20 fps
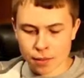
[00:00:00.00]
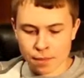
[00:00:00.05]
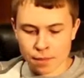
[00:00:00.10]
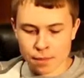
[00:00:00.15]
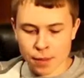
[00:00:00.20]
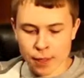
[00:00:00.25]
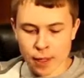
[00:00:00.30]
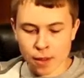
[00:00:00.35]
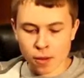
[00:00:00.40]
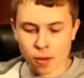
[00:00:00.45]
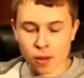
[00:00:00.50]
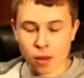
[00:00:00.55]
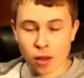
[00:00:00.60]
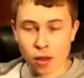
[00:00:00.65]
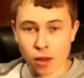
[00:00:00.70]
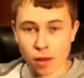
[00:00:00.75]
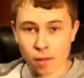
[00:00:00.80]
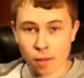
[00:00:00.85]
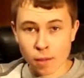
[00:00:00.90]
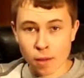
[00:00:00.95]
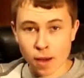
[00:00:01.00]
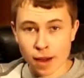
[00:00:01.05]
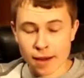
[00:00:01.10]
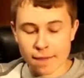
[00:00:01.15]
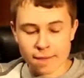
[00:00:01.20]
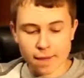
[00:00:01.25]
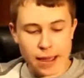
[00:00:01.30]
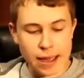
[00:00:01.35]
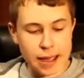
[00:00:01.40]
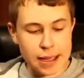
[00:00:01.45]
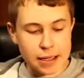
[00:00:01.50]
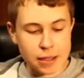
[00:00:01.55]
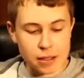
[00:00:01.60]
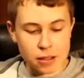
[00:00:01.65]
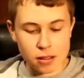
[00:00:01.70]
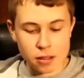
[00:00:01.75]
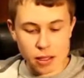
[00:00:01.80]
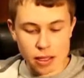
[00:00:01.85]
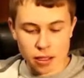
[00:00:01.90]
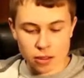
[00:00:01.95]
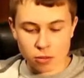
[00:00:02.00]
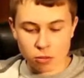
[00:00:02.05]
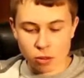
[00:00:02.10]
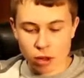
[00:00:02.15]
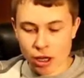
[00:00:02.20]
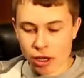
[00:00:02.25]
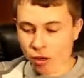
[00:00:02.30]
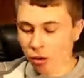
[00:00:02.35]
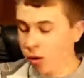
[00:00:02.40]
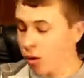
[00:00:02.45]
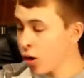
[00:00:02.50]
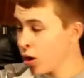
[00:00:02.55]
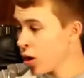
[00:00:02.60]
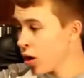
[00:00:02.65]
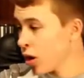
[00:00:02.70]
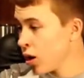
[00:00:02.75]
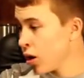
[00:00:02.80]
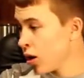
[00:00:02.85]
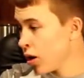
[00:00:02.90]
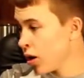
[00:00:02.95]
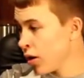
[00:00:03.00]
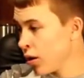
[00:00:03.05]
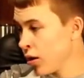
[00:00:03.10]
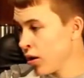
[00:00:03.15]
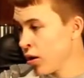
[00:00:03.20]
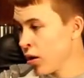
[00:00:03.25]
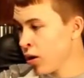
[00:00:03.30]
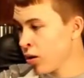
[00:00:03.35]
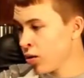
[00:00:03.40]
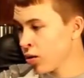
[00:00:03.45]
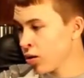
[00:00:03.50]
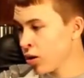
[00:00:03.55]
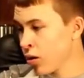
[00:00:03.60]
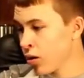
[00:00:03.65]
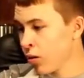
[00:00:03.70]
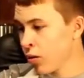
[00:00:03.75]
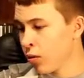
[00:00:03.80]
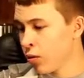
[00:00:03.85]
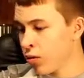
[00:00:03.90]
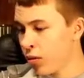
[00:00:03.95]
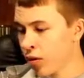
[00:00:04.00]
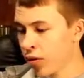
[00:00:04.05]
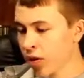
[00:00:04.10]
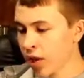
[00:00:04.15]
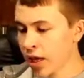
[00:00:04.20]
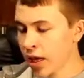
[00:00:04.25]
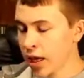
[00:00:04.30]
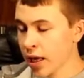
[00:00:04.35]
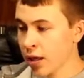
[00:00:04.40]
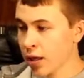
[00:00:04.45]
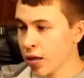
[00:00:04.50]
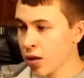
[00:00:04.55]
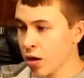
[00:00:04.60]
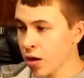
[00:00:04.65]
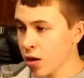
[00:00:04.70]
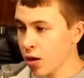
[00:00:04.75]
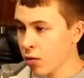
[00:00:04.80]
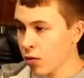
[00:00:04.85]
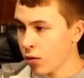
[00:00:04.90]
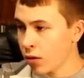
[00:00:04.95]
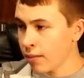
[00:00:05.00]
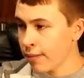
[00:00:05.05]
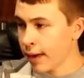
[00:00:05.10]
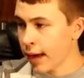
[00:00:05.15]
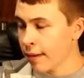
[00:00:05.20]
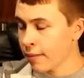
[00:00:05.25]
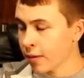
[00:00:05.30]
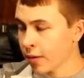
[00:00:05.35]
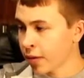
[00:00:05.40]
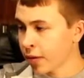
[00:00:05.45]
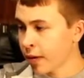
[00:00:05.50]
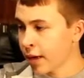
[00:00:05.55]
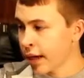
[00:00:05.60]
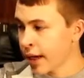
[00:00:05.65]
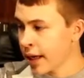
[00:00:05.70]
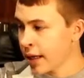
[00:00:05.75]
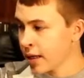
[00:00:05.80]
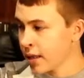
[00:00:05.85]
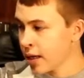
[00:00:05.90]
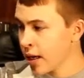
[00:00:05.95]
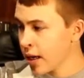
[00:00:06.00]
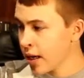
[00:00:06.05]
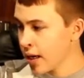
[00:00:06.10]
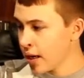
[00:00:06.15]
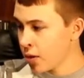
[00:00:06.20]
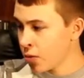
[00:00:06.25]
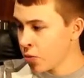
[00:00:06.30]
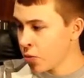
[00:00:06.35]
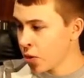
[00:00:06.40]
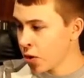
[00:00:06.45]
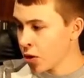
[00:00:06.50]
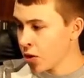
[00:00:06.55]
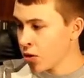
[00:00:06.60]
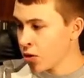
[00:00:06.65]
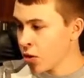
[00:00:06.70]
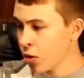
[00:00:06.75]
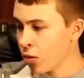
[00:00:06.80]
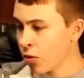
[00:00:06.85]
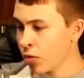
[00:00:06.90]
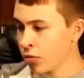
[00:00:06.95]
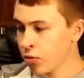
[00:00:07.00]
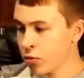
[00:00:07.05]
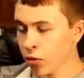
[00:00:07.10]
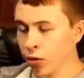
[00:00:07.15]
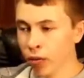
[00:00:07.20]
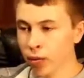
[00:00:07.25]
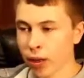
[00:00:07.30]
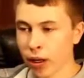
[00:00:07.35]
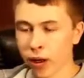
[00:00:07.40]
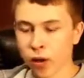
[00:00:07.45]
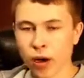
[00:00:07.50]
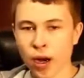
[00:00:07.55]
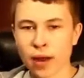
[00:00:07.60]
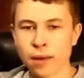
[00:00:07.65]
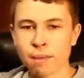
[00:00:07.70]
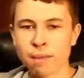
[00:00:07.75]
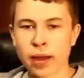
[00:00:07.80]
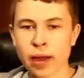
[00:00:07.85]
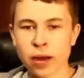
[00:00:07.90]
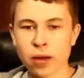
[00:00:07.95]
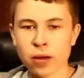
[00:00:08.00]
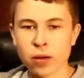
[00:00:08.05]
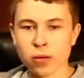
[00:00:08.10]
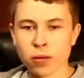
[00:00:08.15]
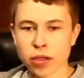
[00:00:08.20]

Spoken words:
feel of graphite as well. Also, the thing with fiberglass is where it's so absorbent, graphite